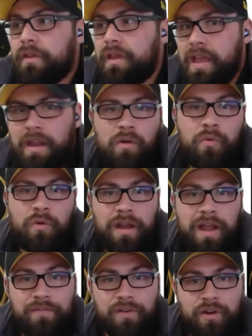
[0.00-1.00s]
And I wanted to
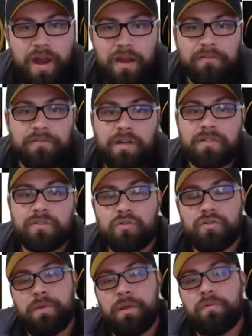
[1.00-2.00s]
have a crack. I talk
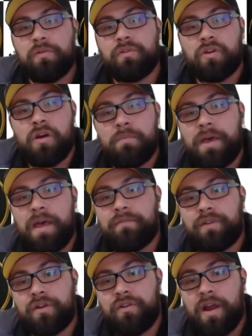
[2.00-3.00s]
to people all the time about having
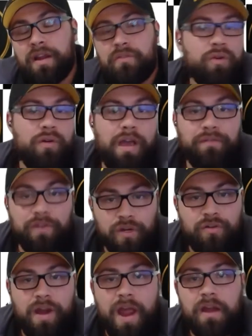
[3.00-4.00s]
a crack, and we were having a
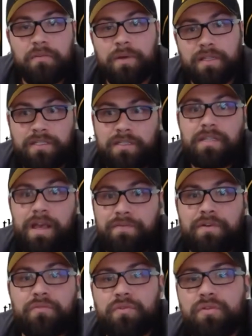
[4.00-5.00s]
crack, but this is
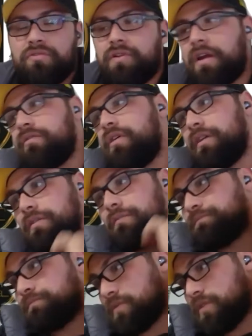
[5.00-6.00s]
having a real crack, right?
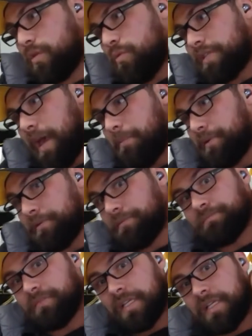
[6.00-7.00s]
And so what's
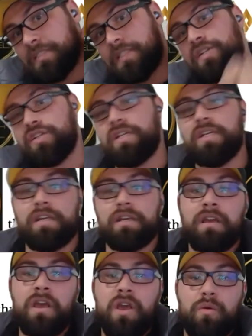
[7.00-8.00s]
happened is this year,
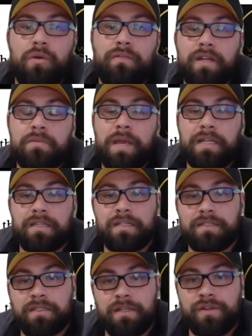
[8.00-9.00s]
we've had to make the
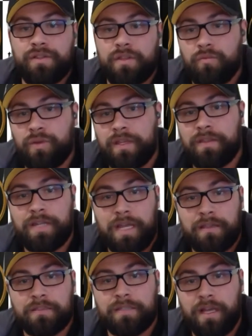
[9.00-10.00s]
decision that we either
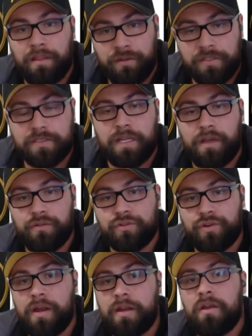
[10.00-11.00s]
take the salary and stay on
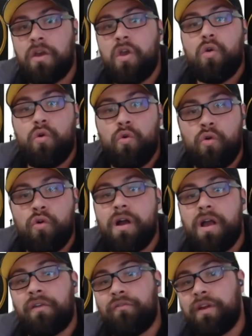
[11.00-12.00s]
track, or
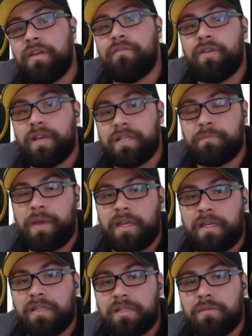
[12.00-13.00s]
I reinvest back
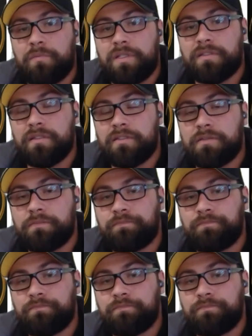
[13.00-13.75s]
into the business